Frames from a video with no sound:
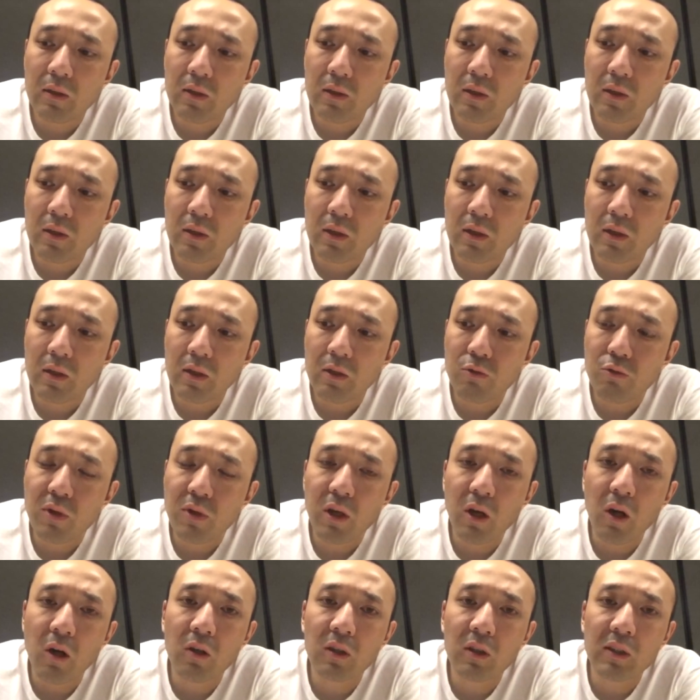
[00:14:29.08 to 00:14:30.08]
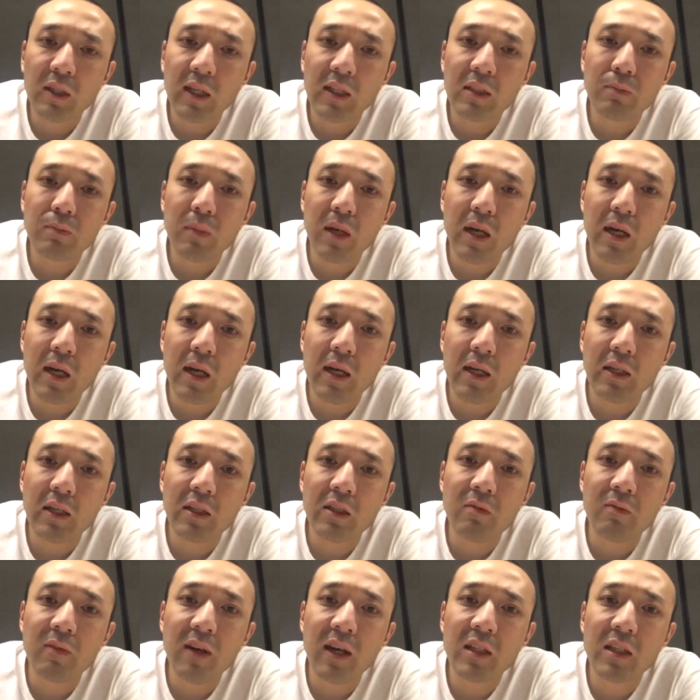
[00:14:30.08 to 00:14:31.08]
reorganize my
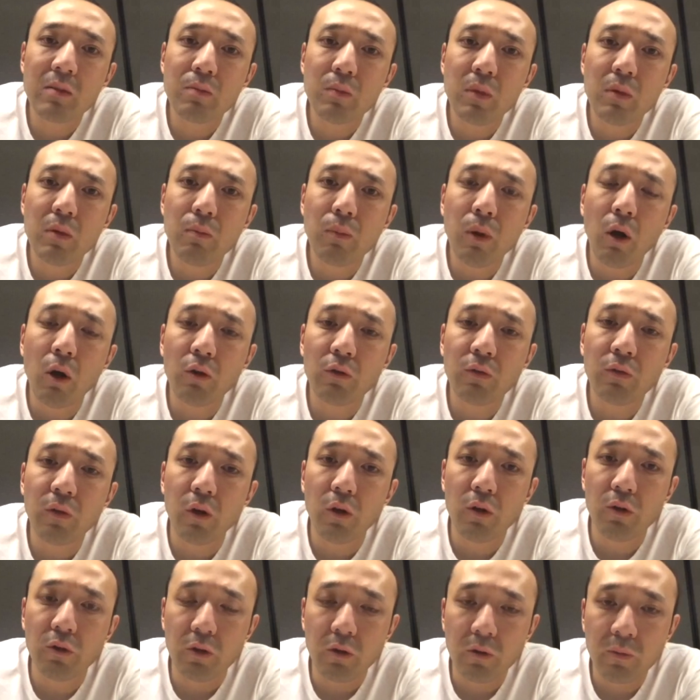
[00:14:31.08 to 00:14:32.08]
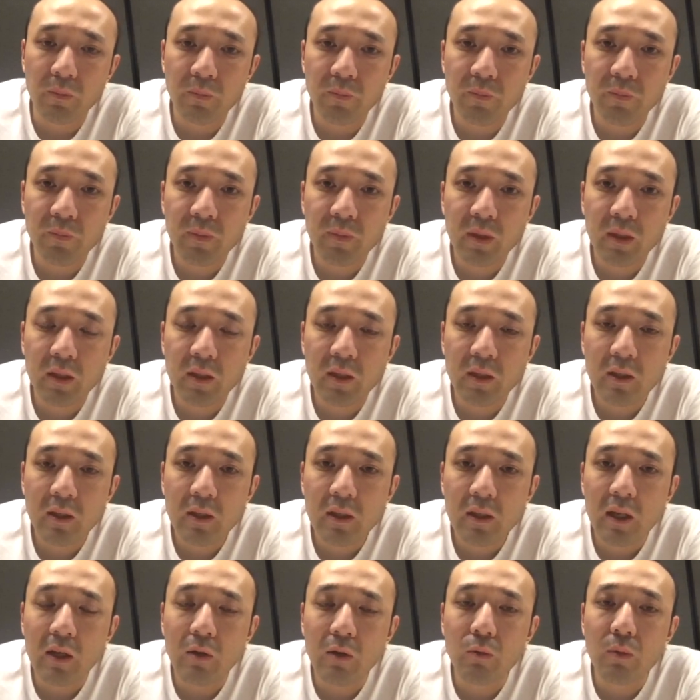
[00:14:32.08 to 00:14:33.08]
investment portfolio.
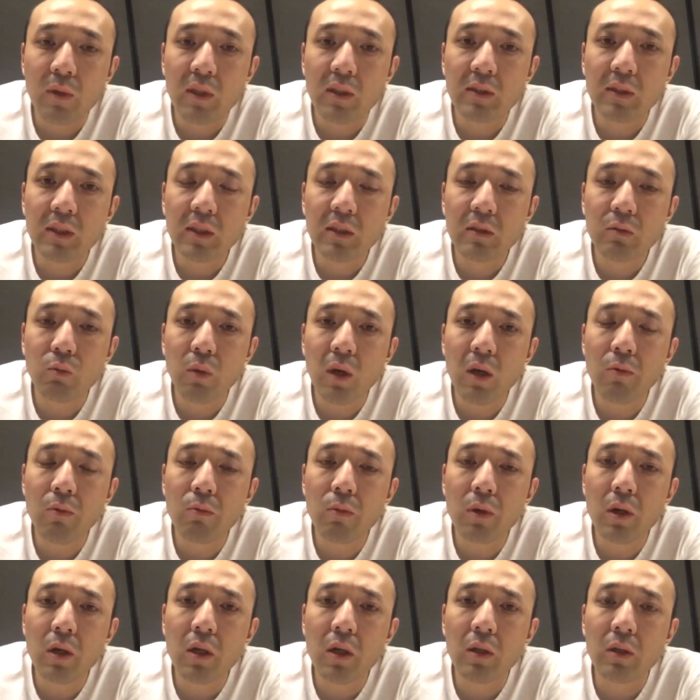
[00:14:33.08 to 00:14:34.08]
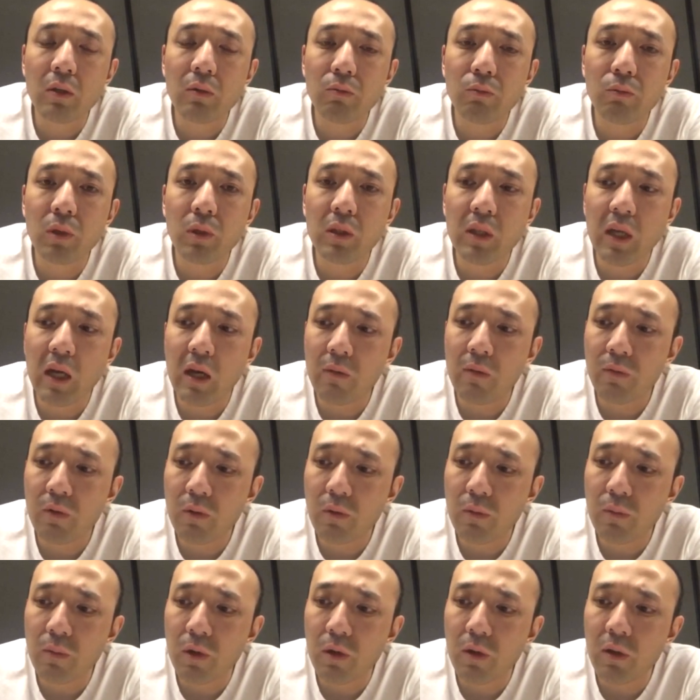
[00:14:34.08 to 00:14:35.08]
And with this one word, what Alpha
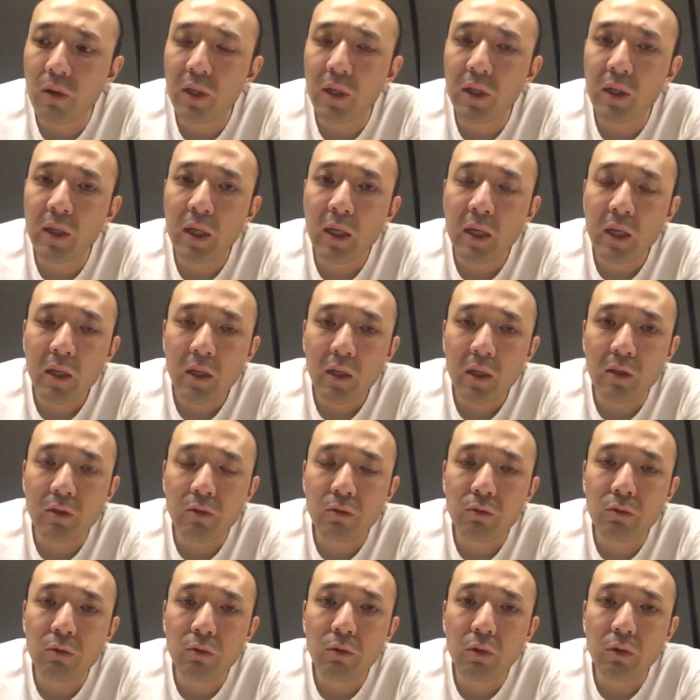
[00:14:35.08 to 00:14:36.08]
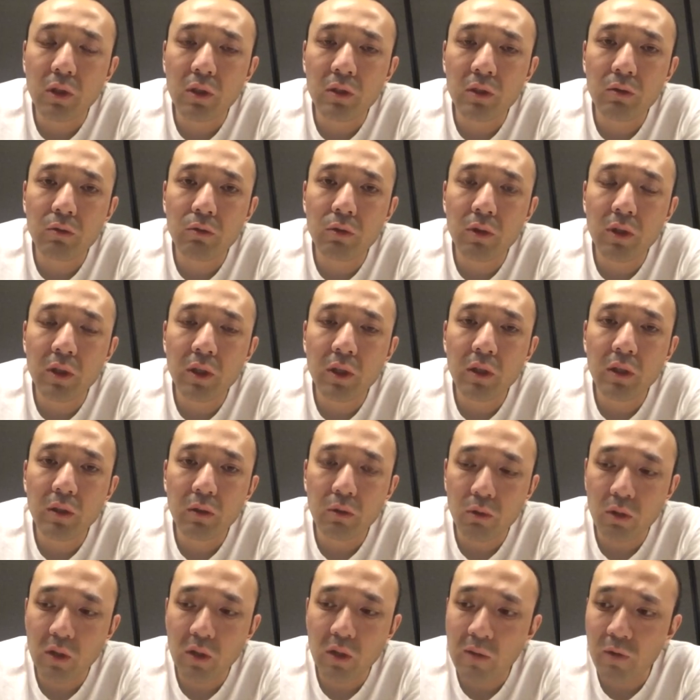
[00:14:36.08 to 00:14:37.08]
Wallet is doing,
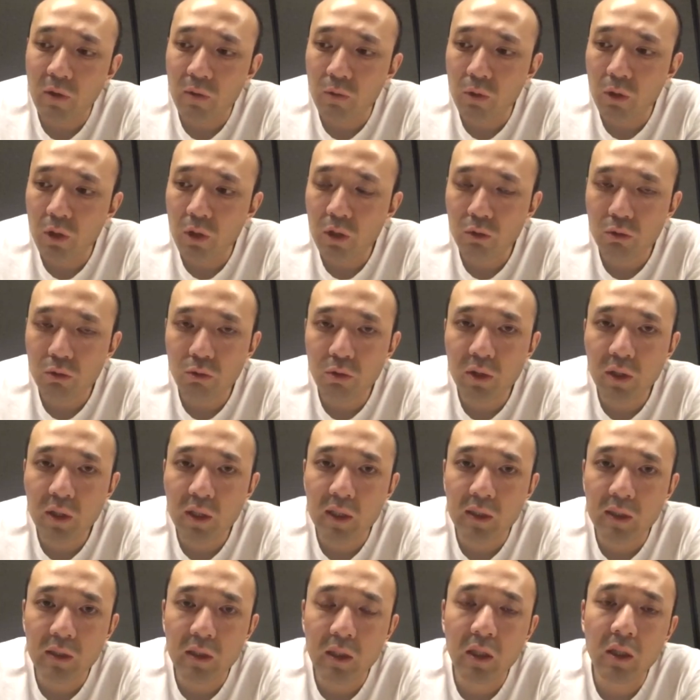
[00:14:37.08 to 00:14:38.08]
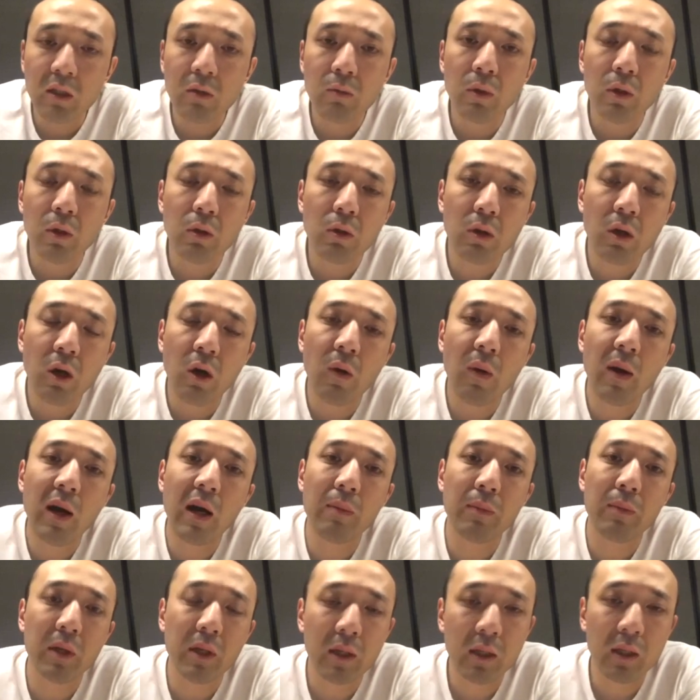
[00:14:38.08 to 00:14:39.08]
what Alpha Wallet doing is it will call
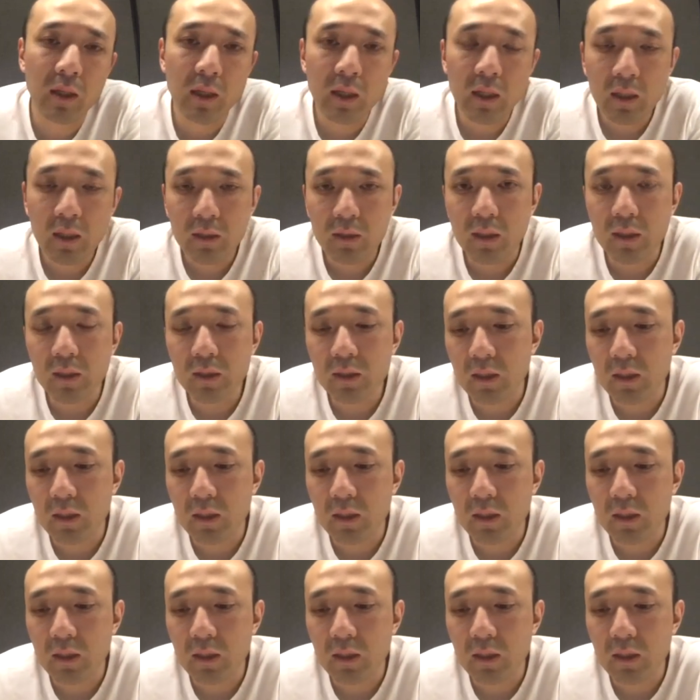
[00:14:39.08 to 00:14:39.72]
up this